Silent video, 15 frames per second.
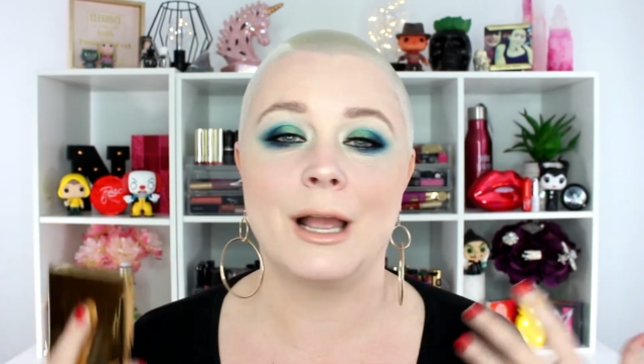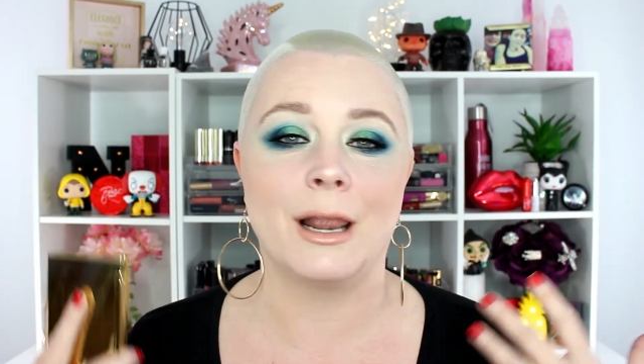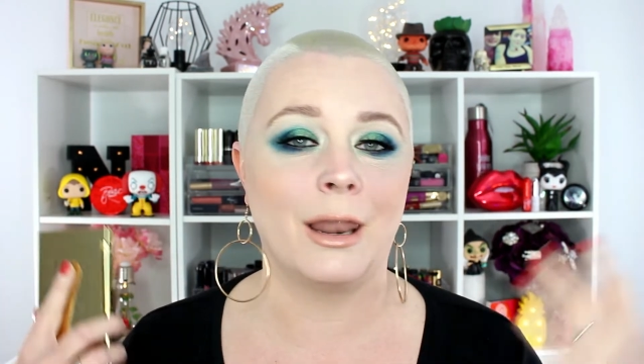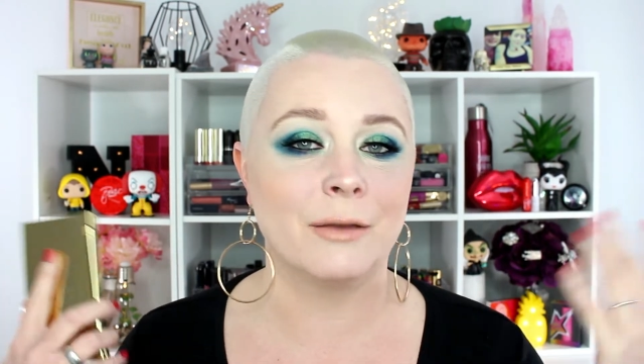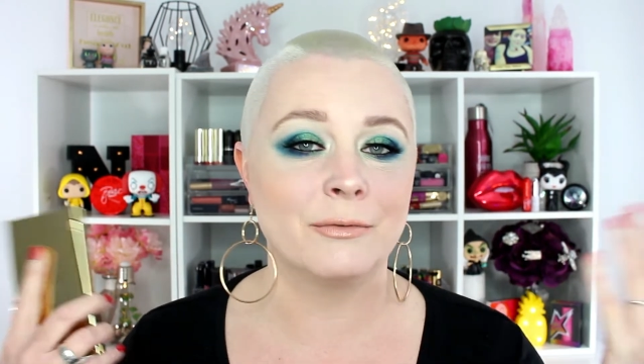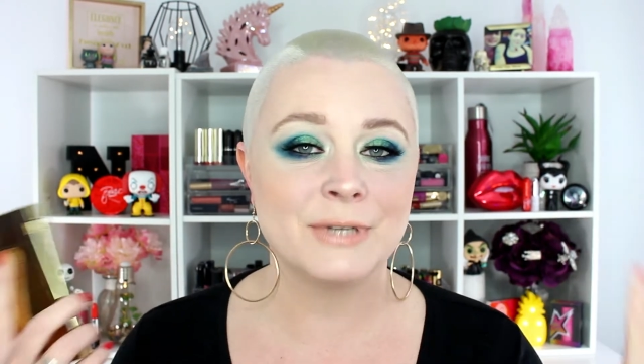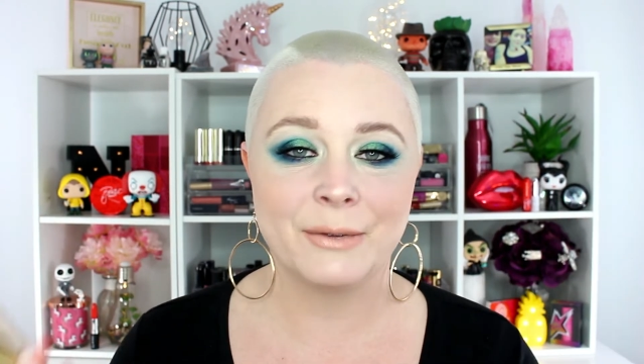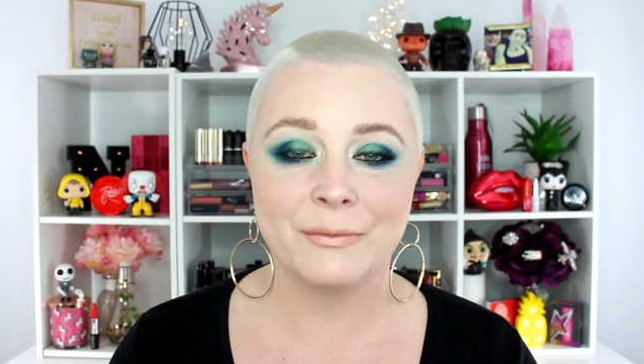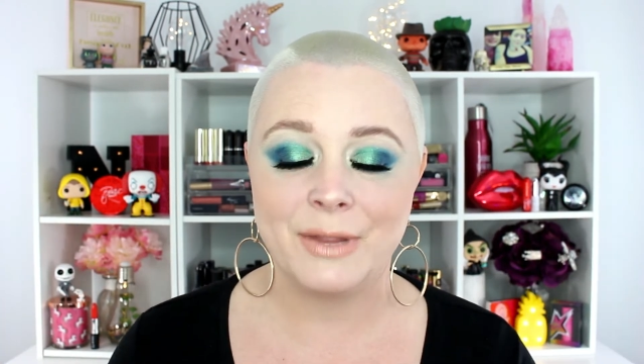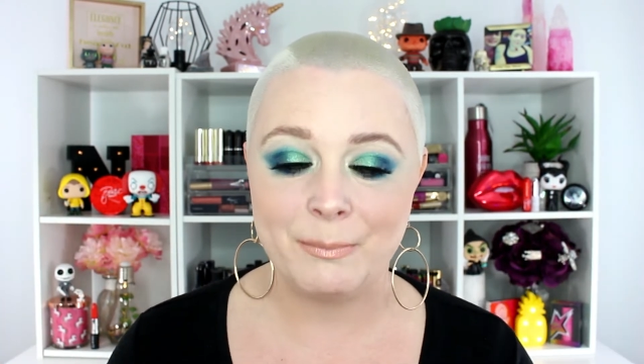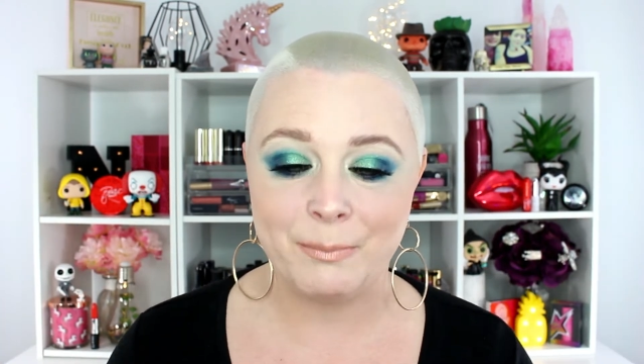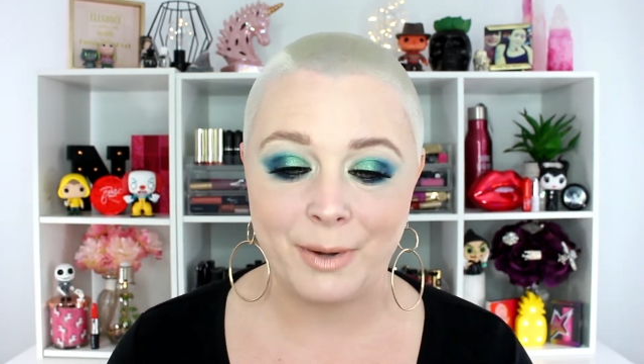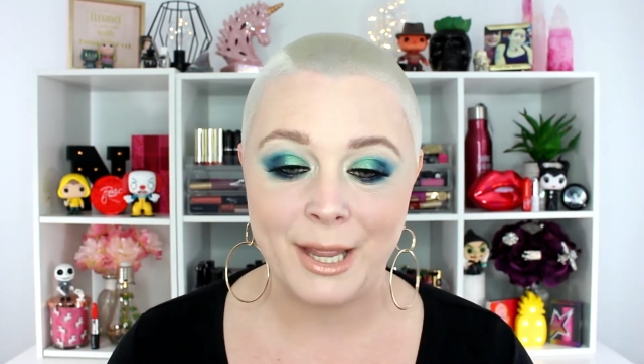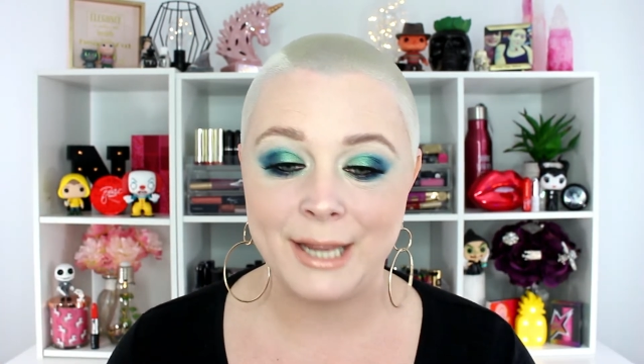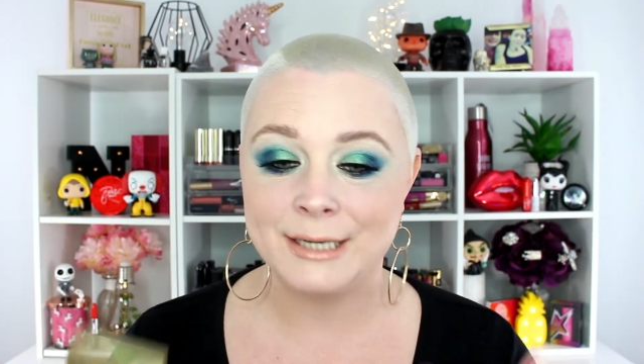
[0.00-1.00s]
I loved how they
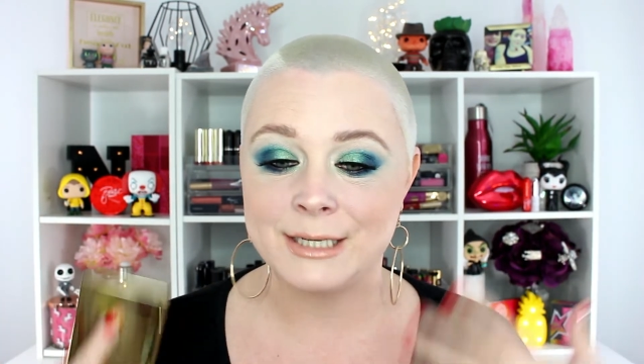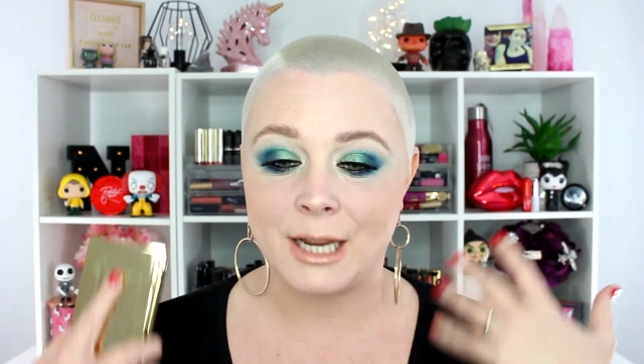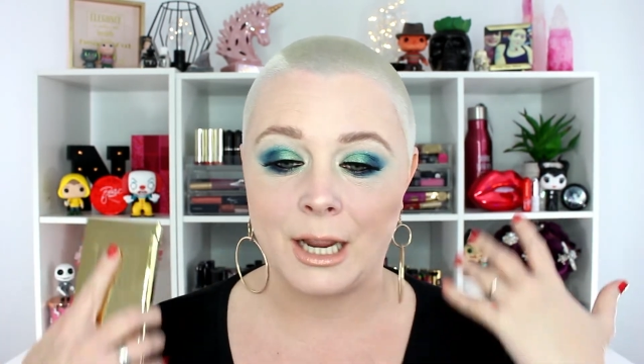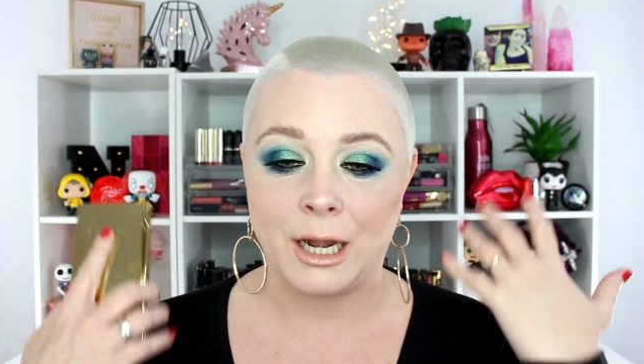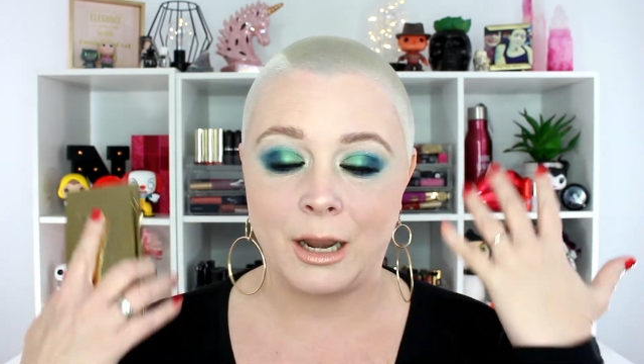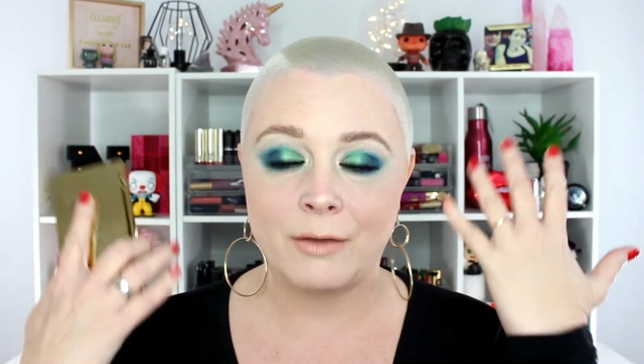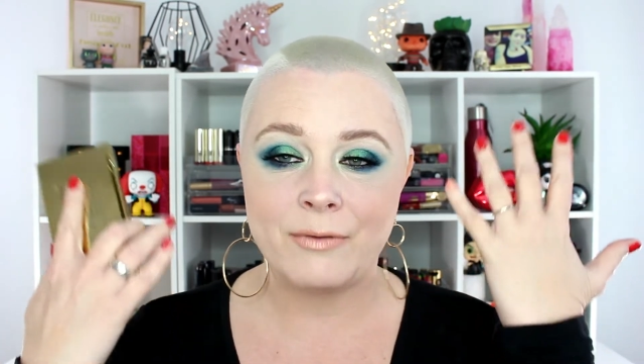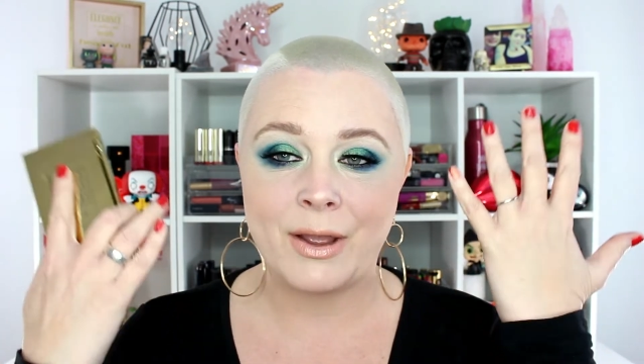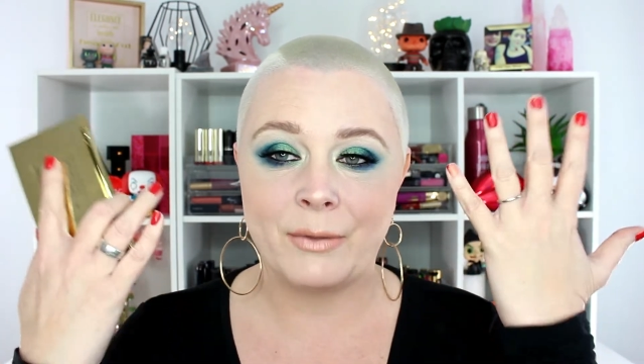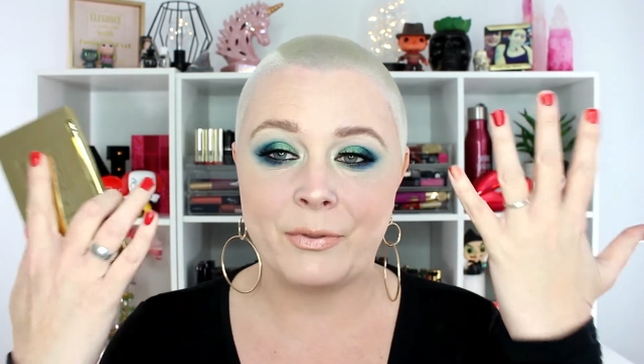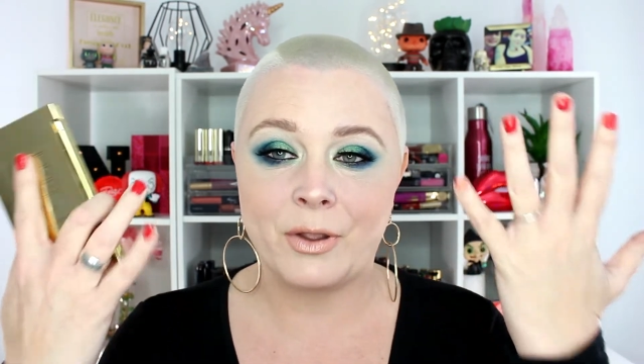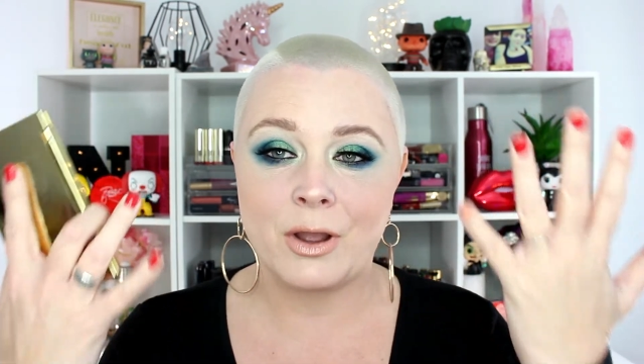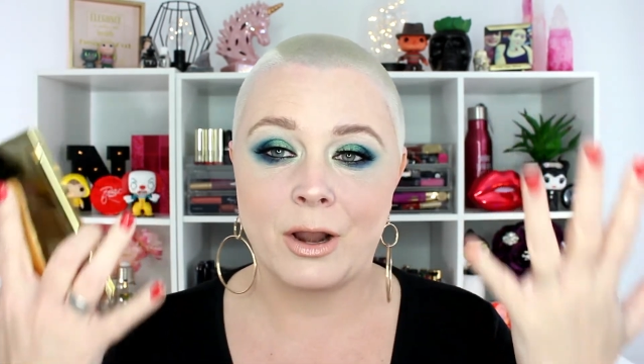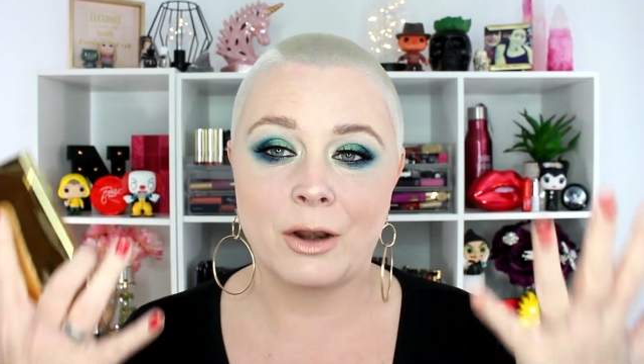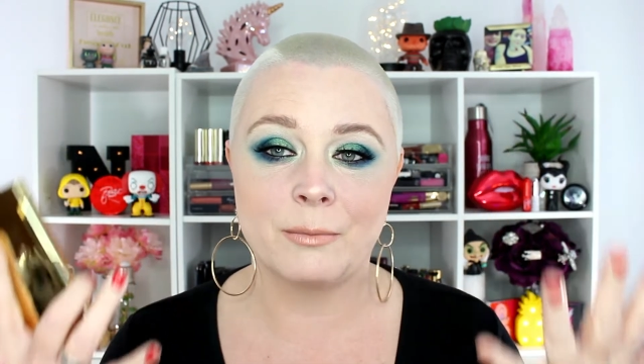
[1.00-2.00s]
blend. I love how the
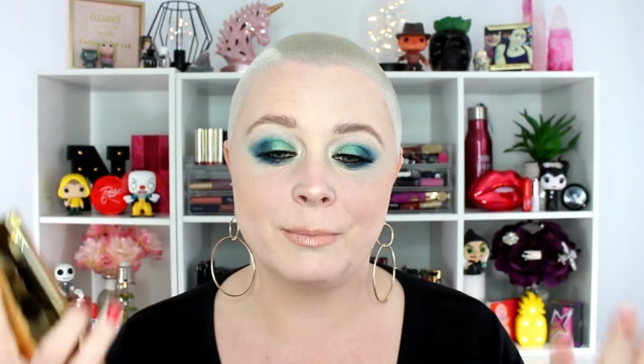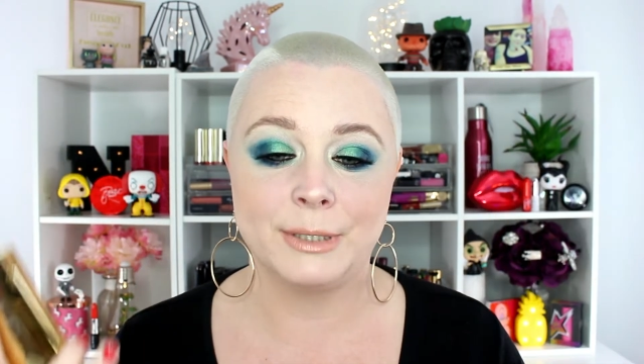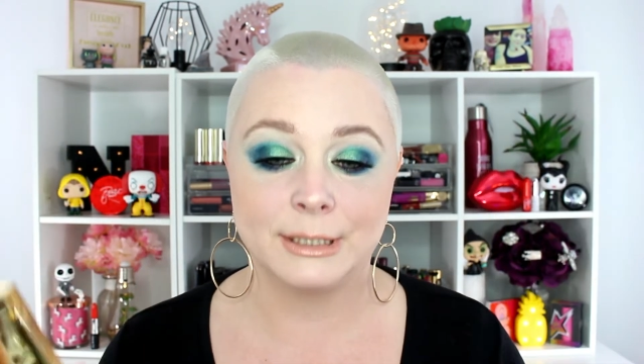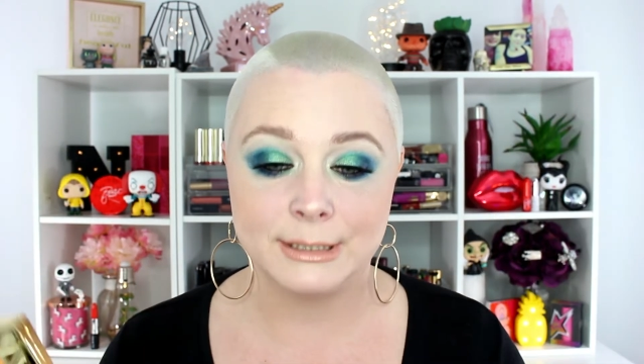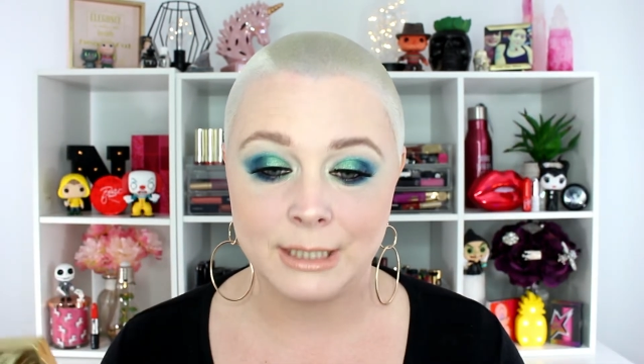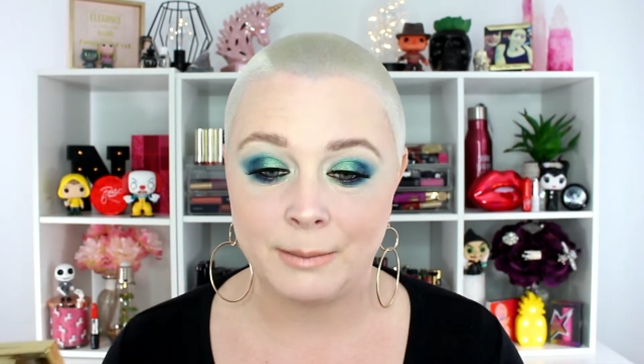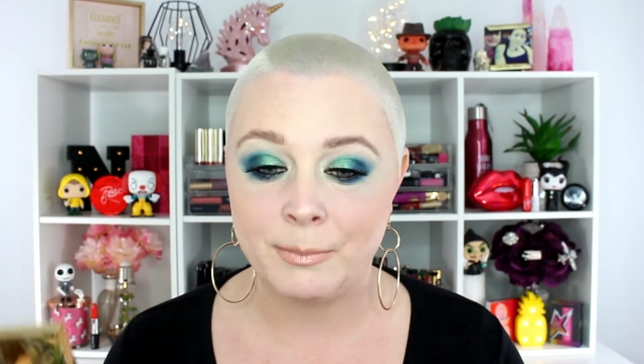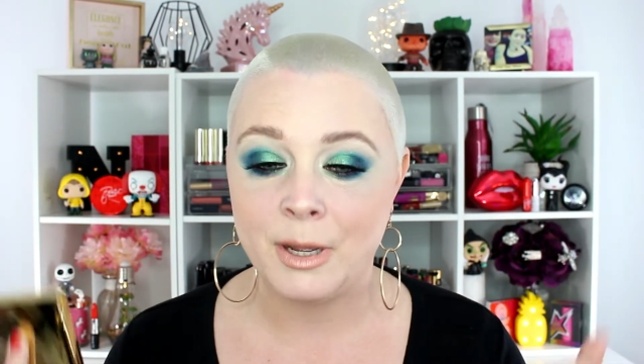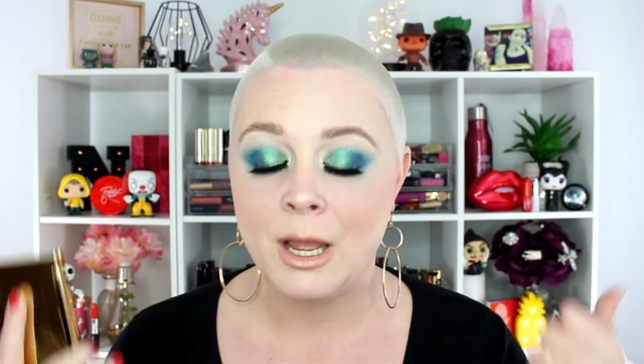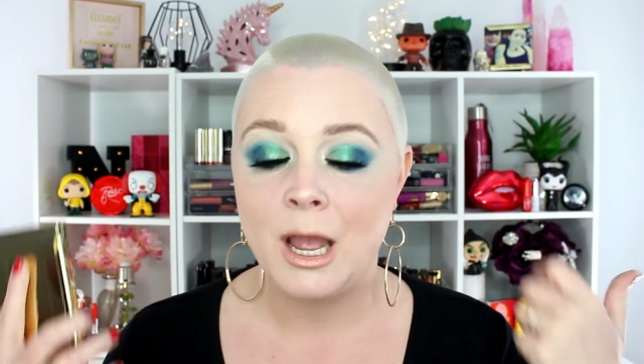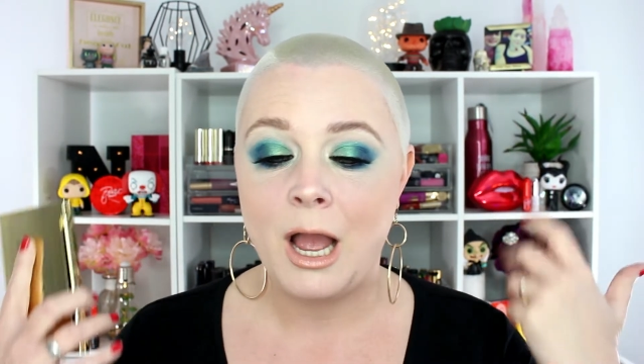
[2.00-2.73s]
color built up.